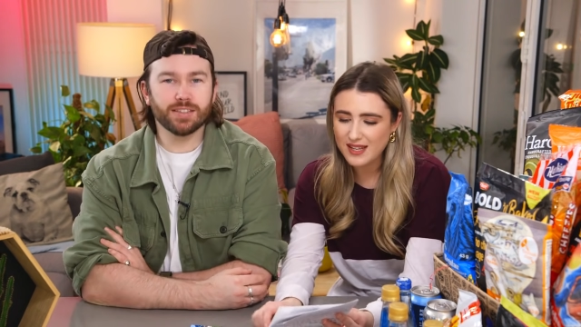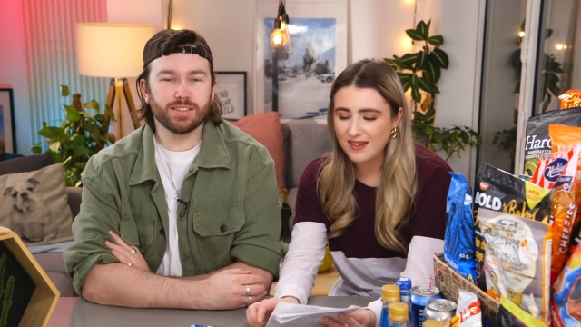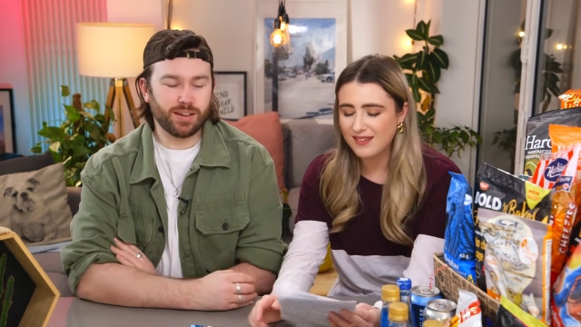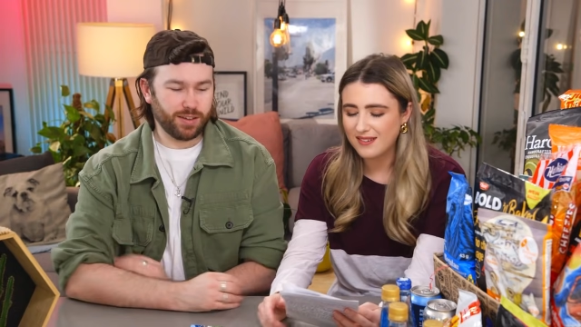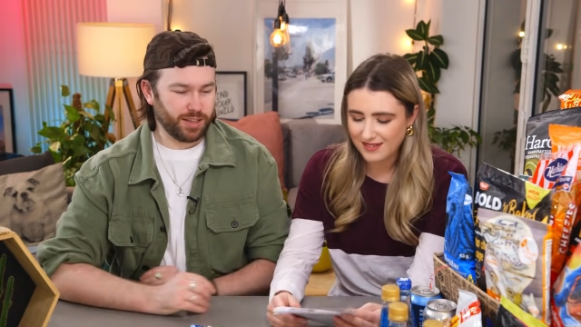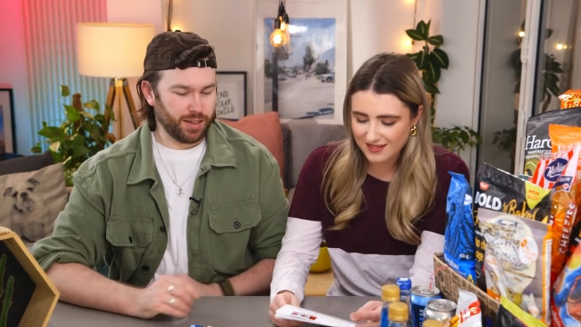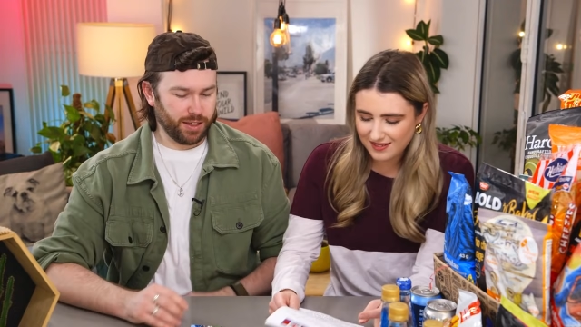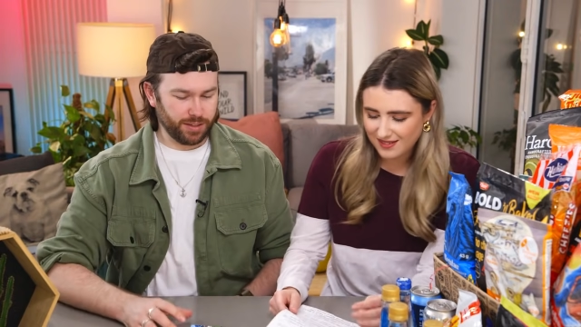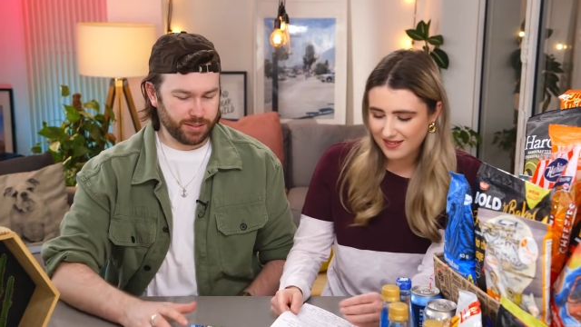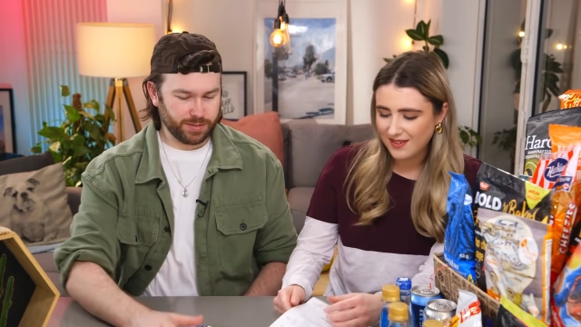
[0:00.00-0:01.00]
Speaker 1: That's
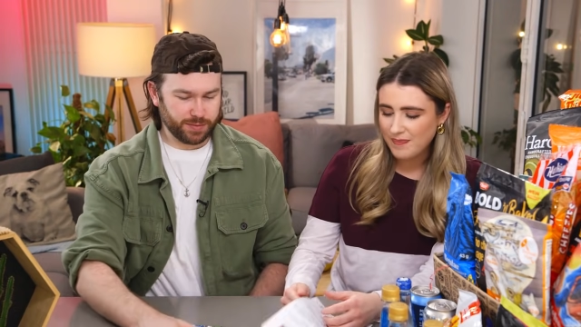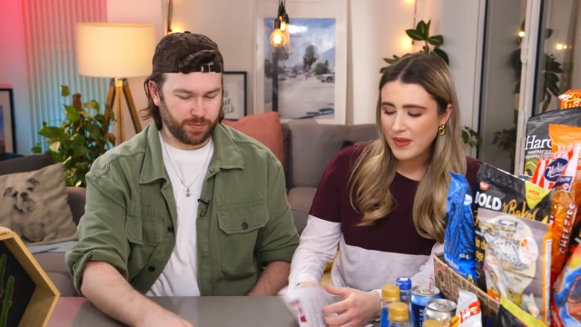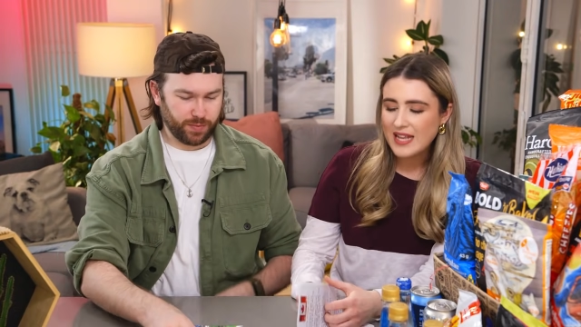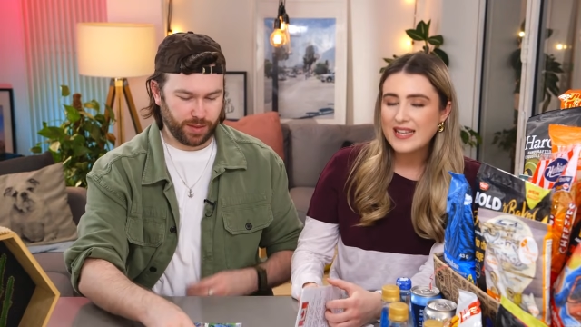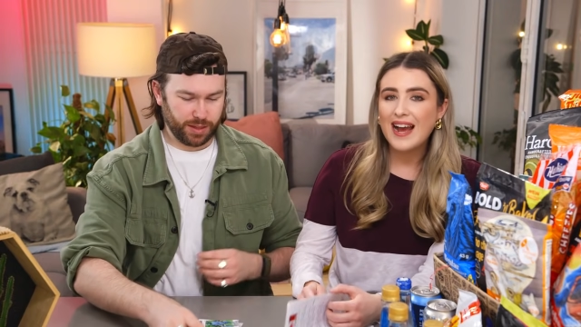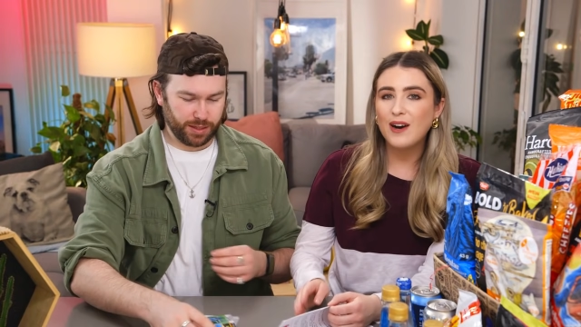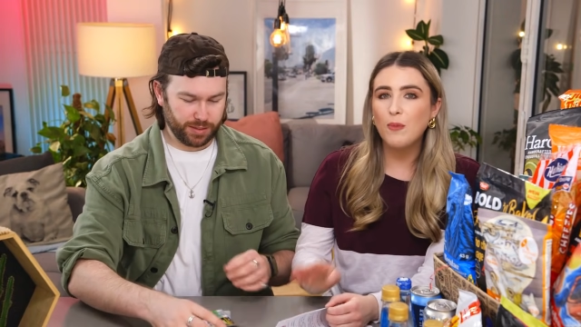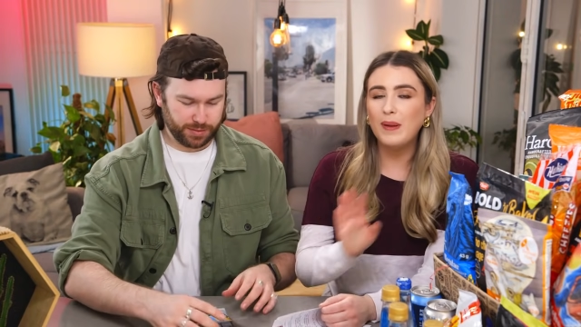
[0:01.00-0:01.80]
oh. so cute. Now,